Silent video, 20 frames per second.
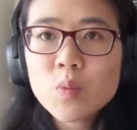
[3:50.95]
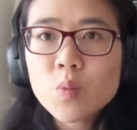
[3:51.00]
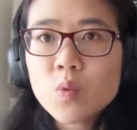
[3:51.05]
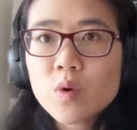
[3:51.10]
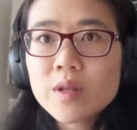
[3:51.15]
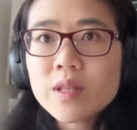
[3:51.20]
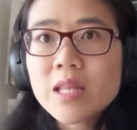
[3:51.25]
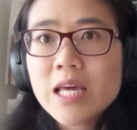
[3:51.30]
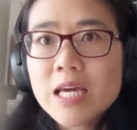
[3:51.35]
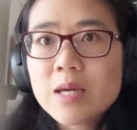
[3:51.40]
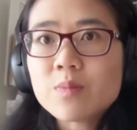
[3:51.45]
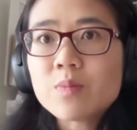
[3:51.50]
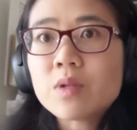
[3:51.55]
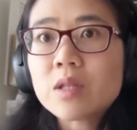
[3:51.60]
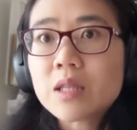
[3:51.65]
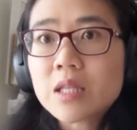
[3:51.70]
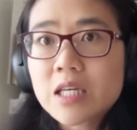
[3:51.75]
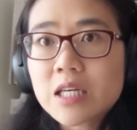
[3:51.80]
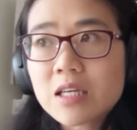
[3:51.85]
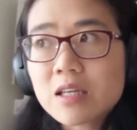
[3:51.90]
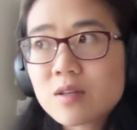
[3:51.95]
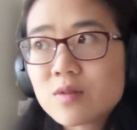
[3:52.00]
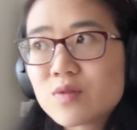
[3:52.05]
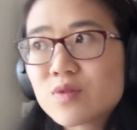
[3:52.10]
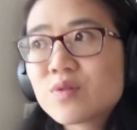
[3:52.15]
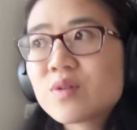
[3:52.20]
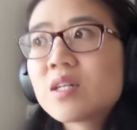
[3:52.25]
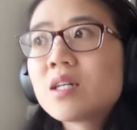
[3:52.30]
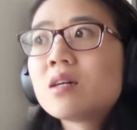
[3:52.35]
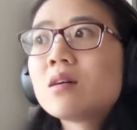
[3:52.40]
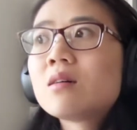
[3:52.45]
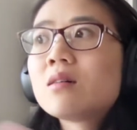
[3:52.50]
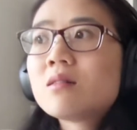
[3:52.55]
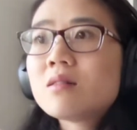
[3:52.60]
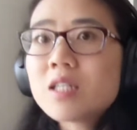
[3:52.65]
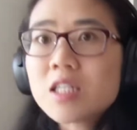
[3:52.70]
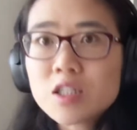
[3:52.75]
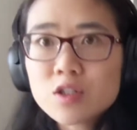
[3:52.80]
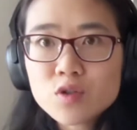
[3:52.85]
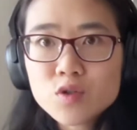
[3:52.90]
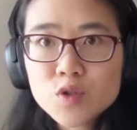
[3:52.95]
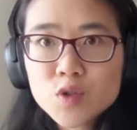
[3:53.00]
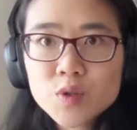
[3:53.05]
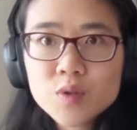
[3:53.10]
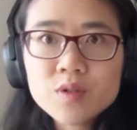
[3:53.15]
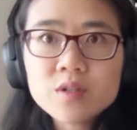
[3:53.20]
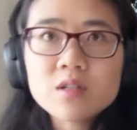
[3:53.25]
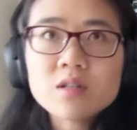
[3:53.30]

What they believe is true.